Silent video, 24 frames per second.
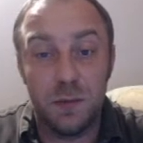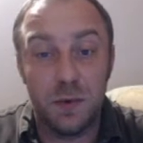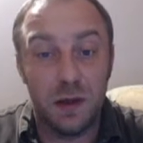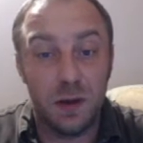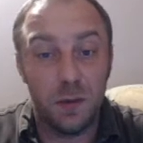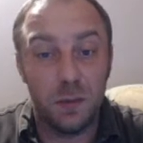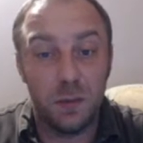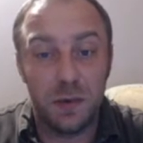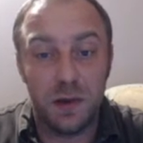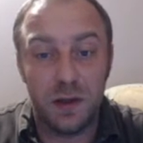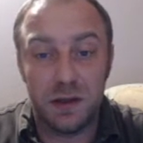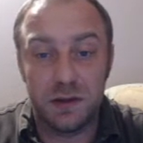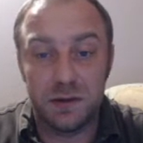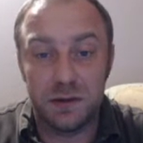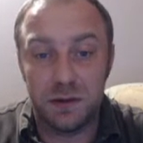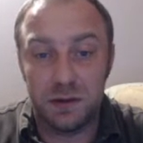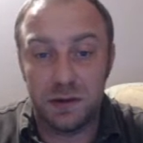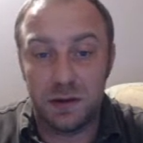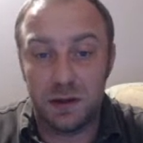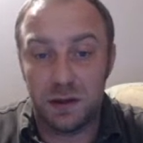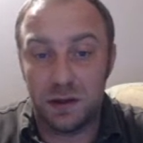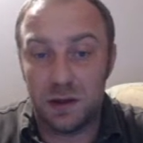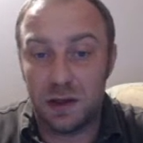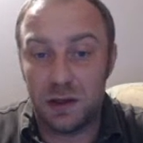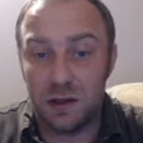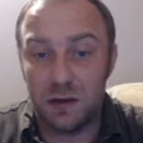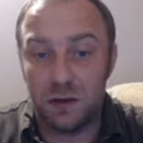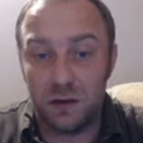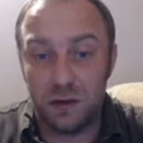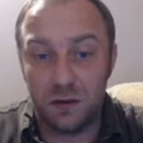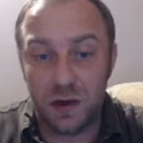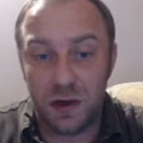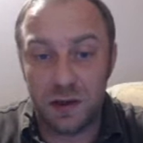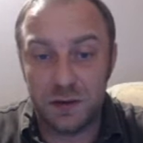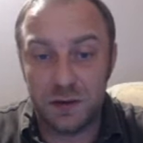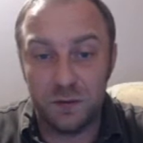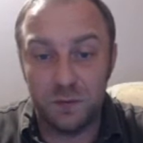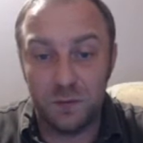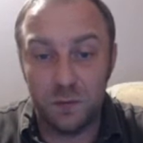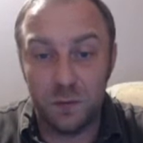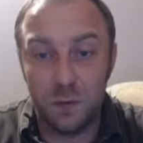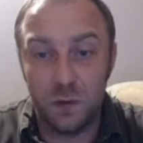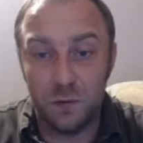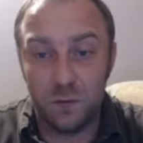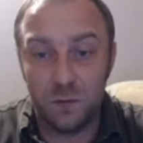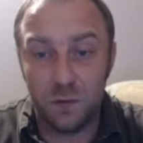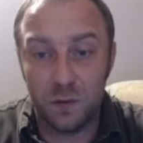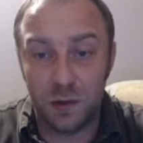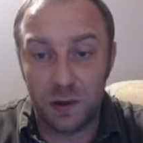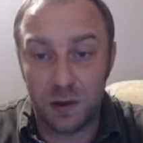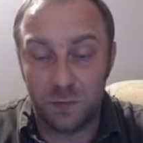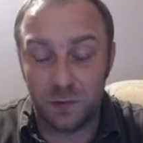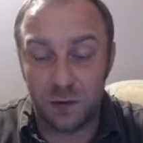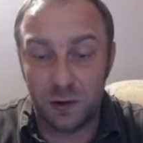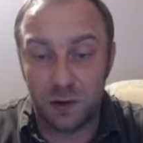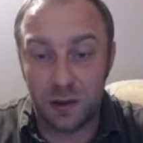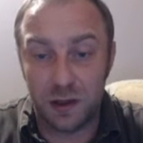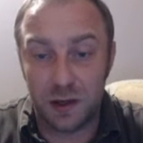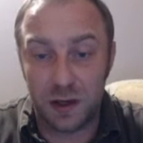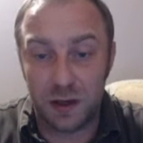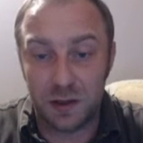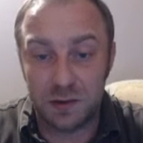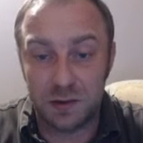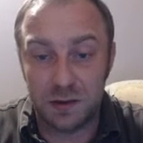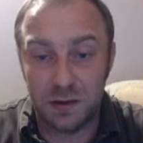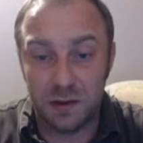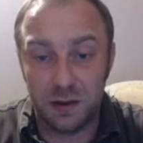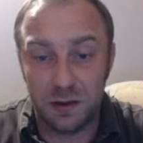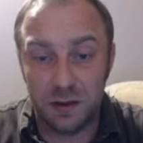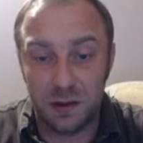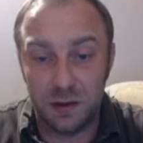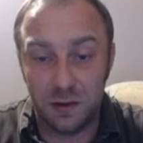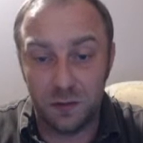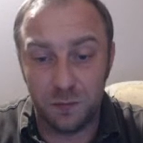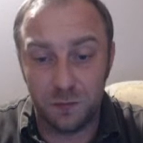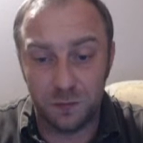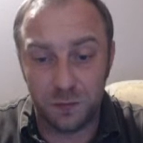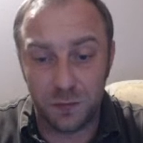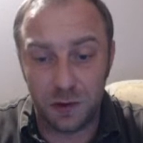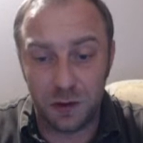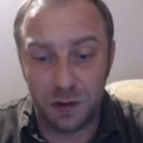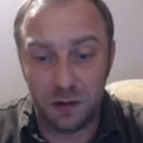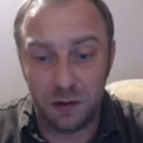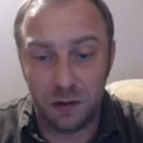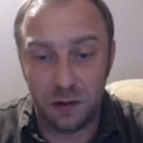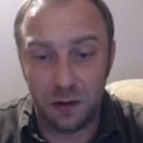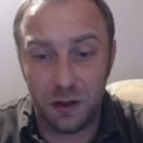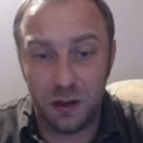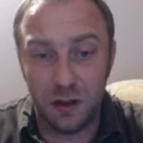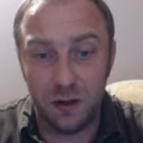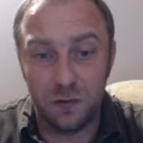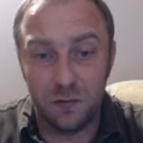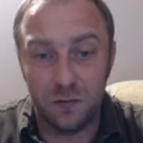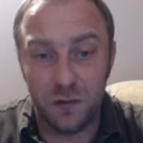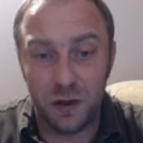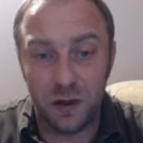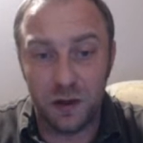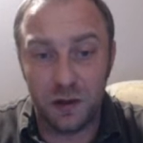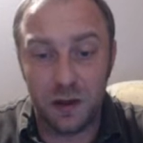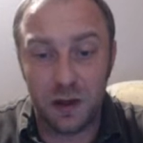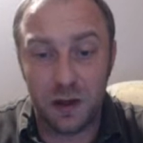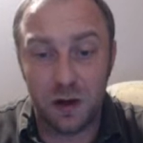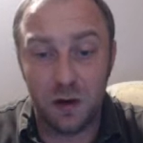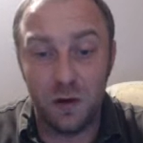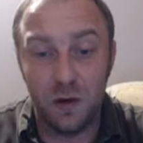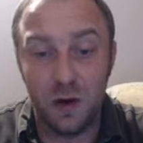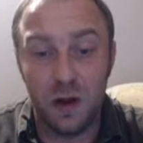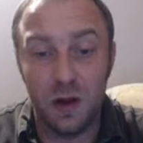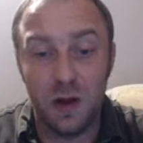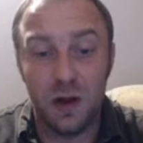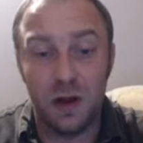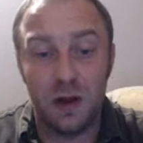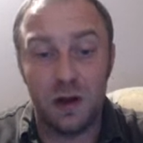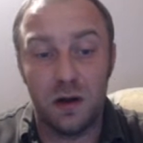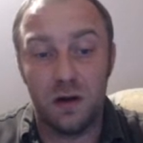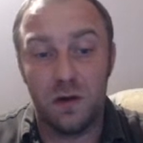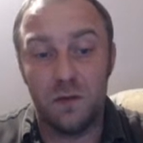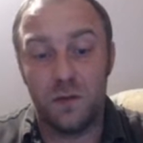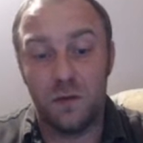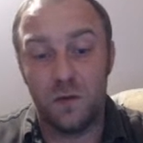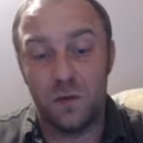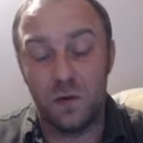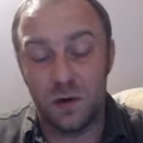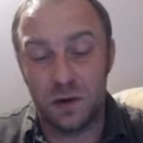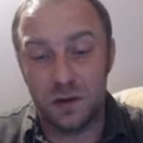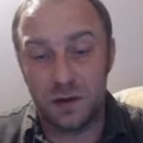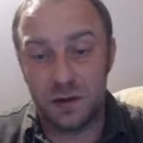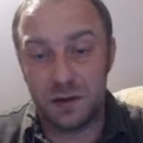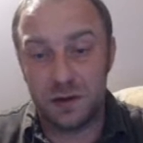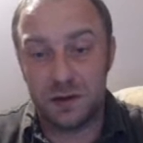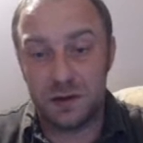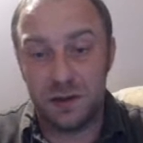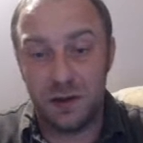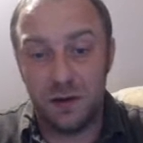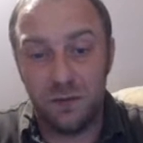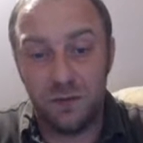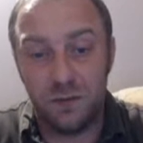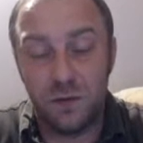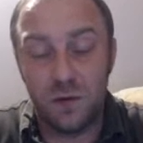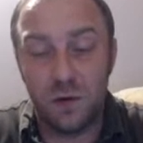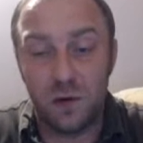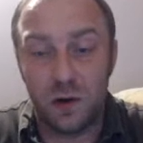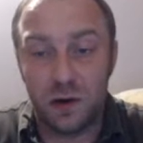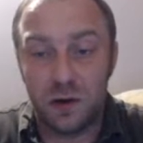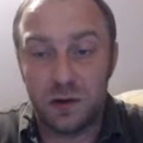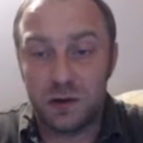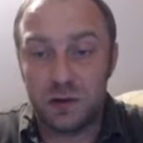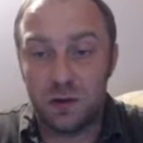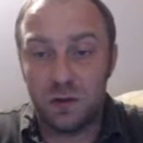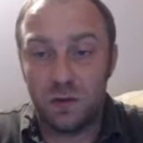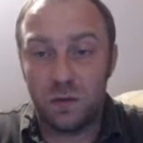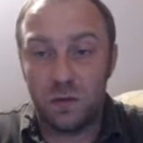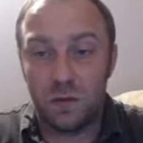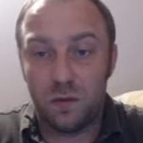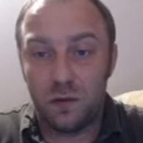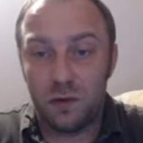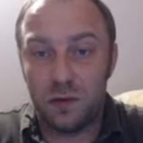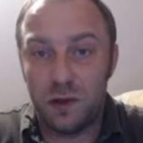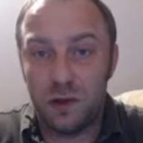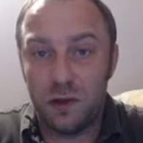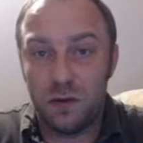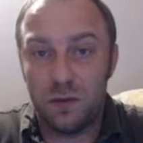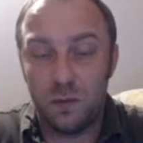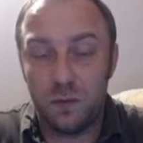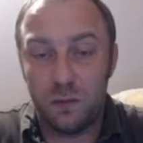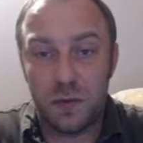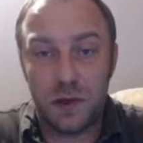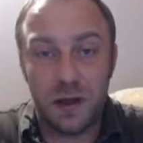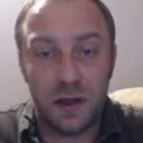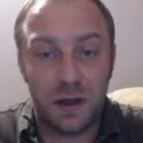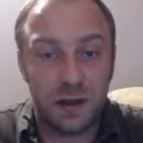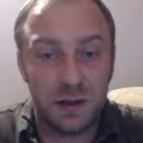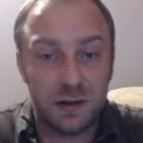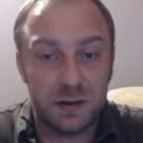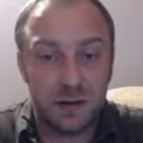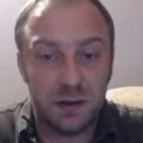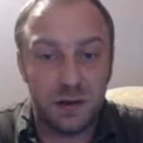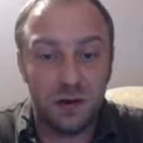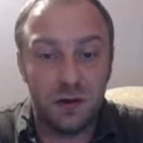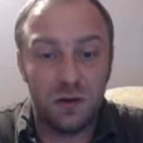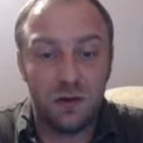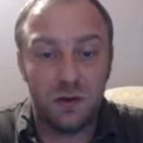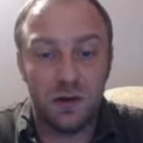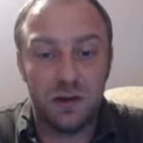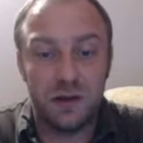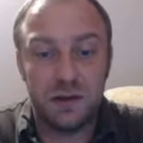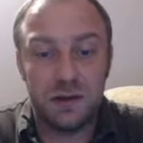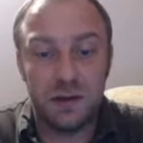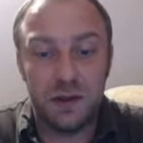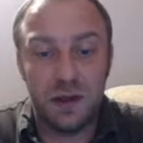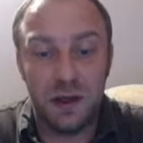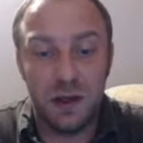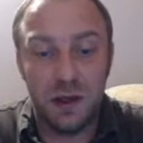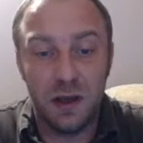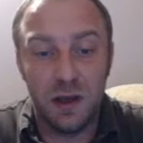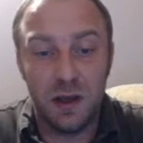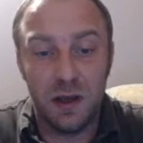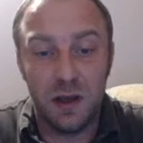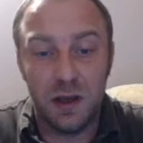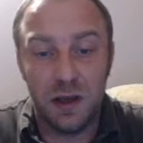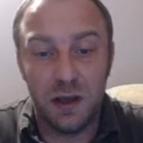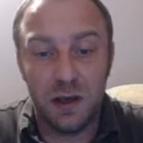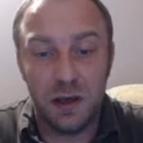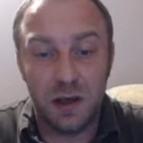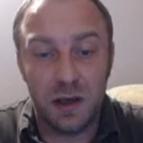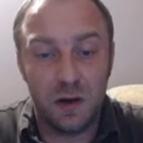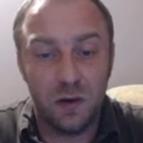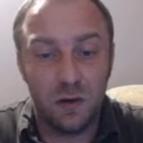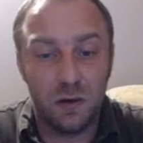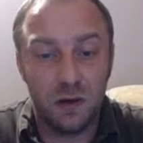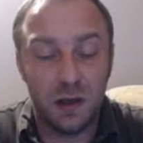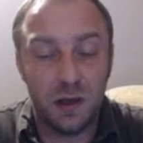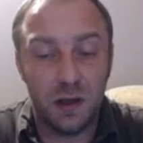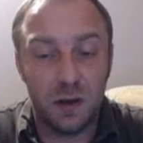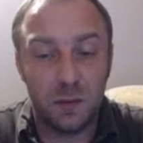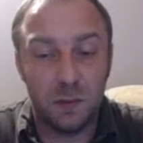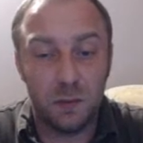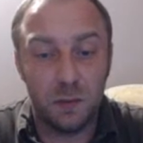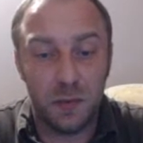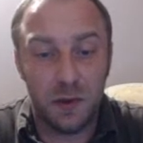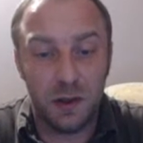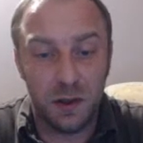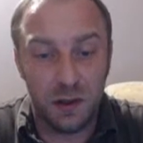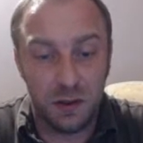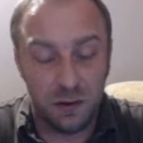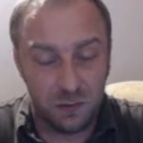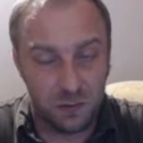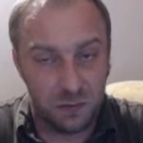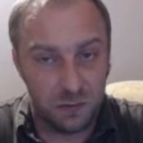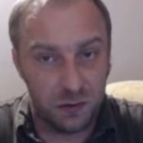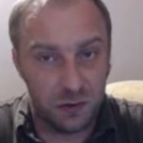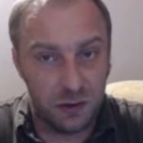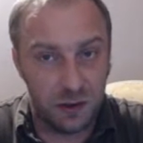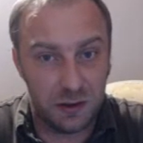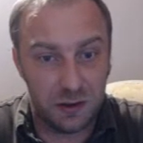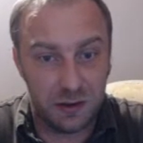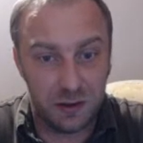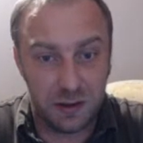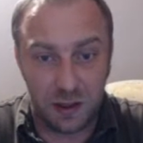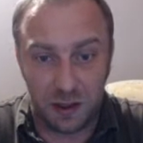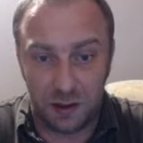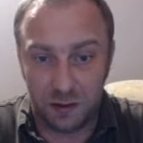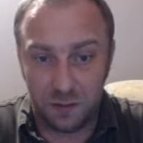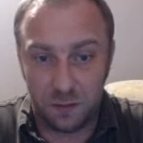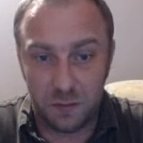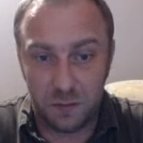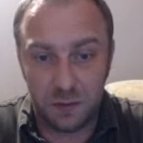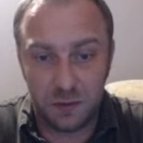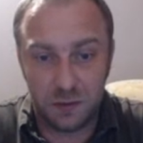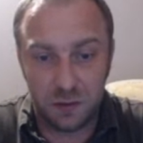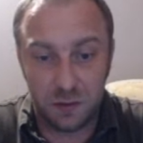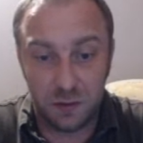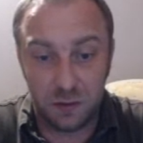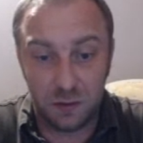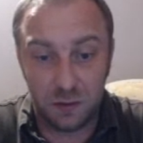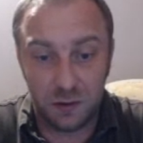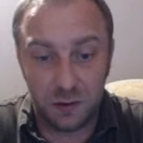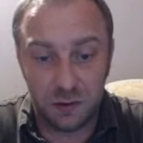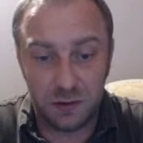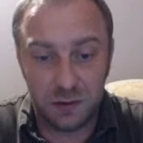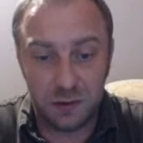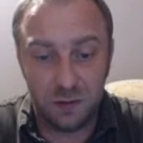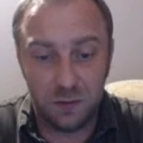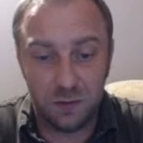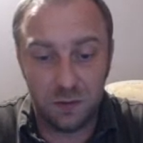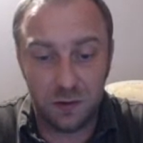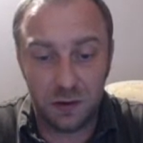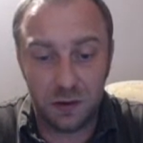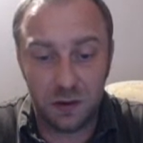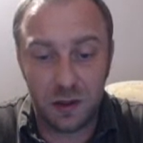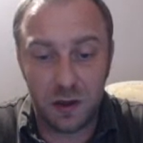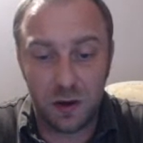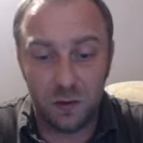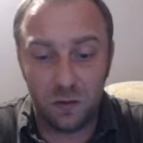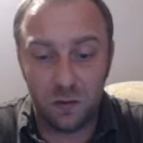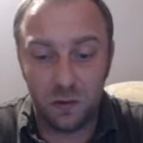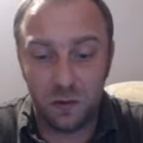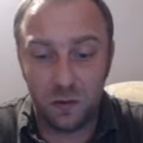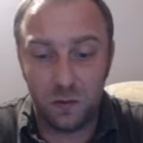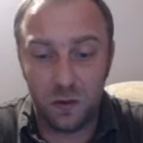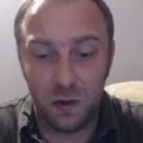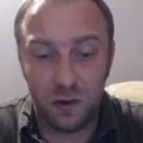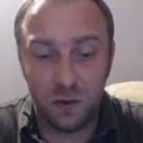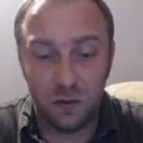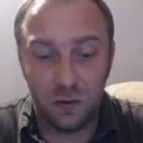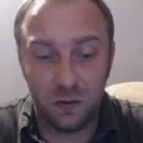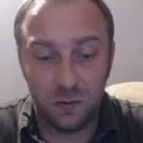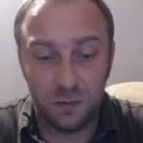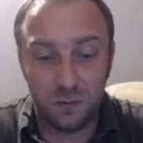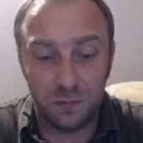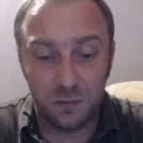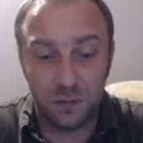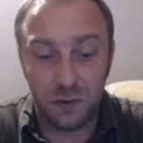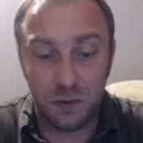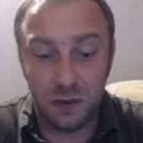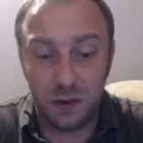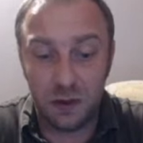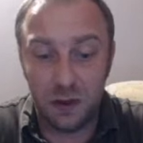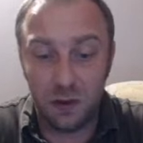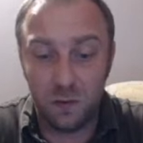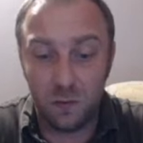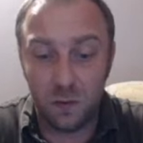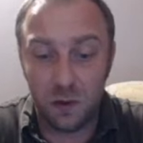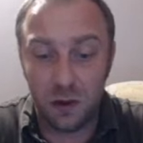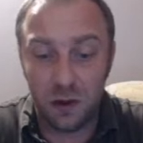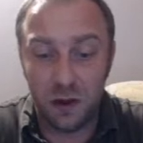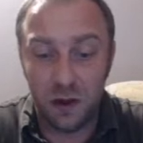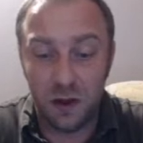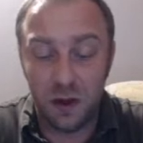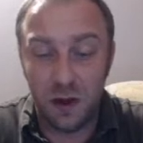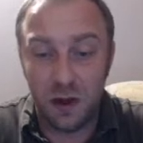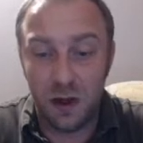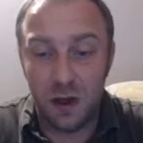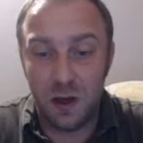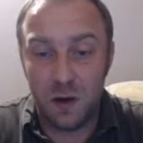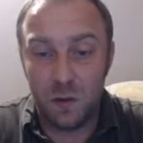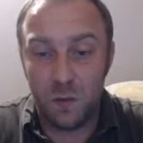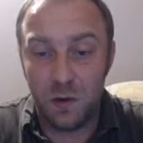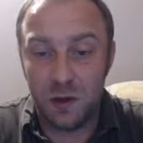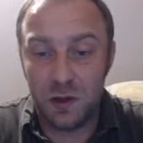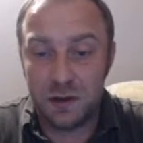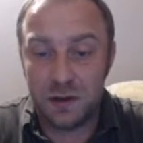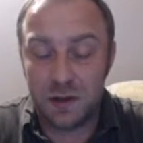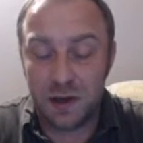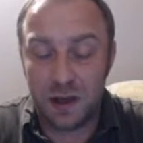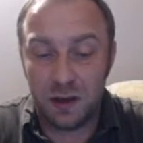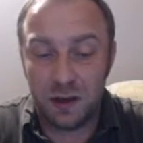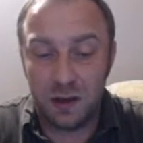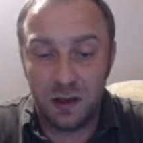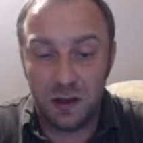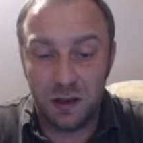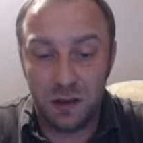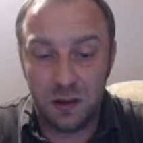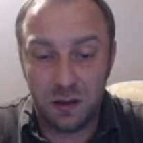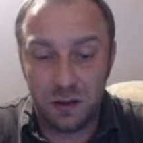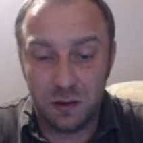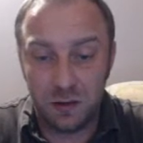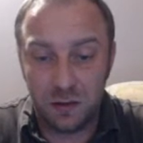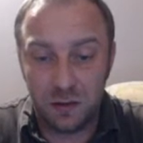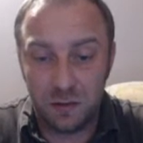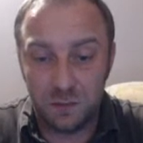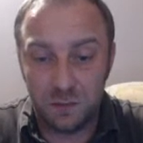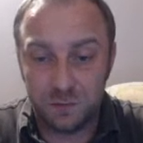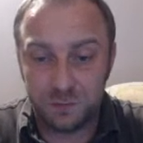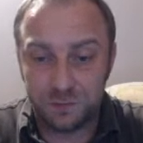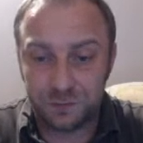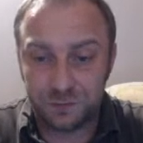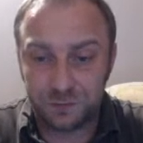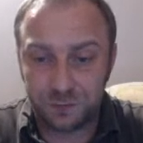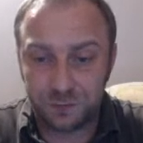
he plays another aggressive move after castling here uh, e3 and now of course c4 so he, black has secured his king and now he can play on the attack uh, C, now queen on d1 which is i think um,